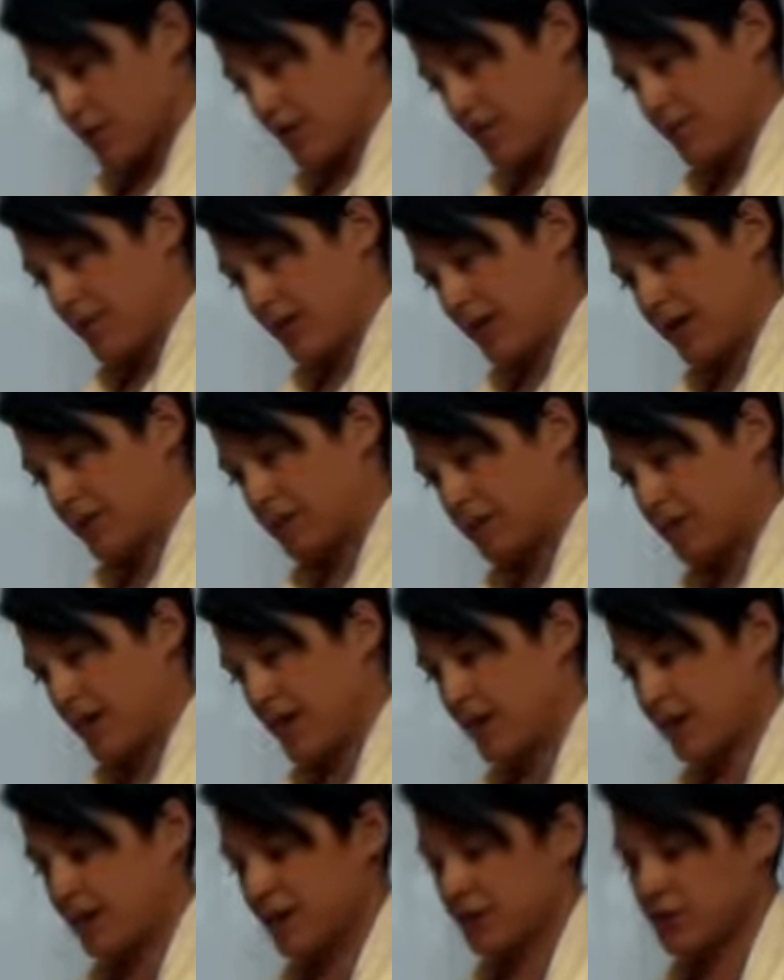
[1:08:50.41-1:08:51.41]
And by
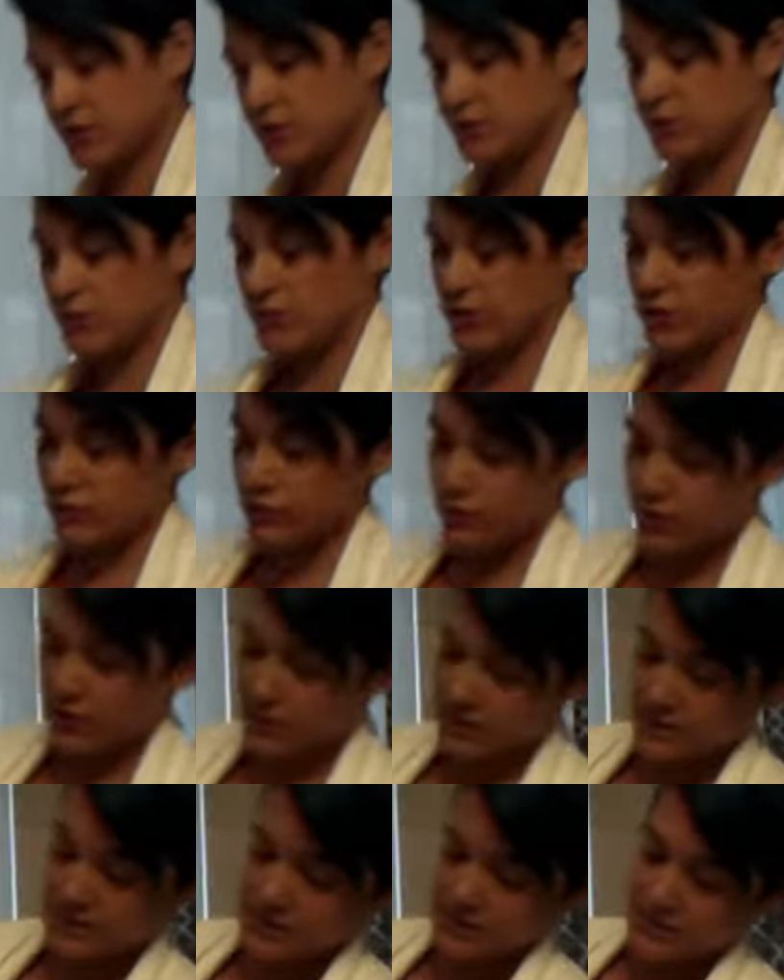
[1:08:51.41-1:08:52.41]
expanding it too, you can
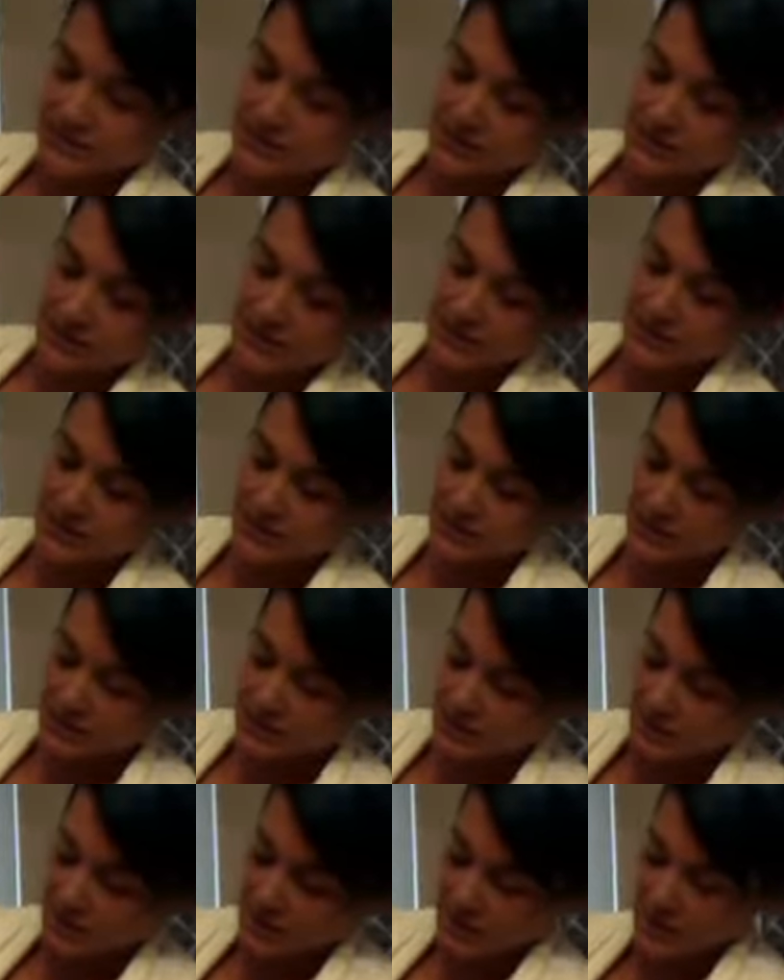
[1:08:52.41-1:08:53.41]
really see
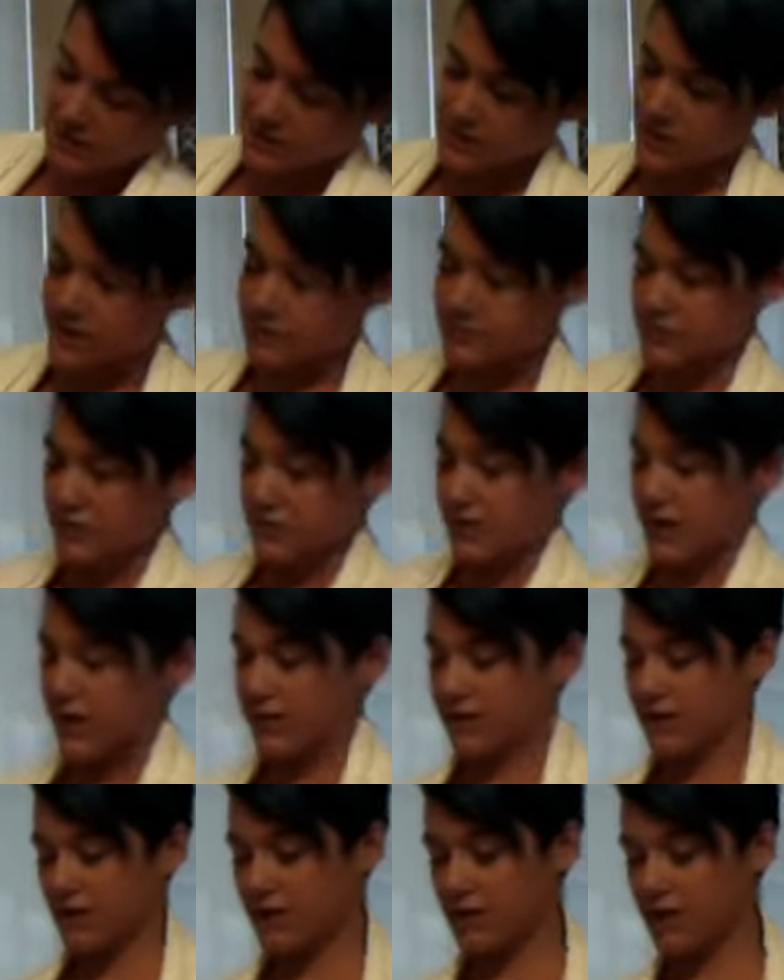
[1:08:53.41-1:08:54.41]
the beads come to
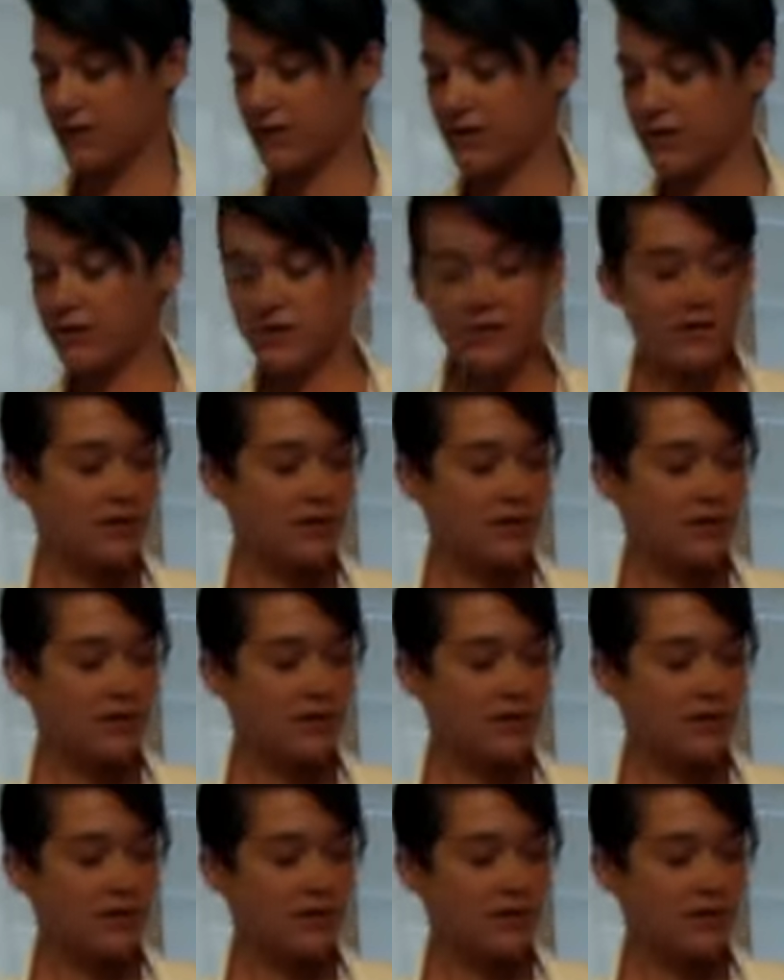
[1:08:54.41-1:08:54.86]
life in here.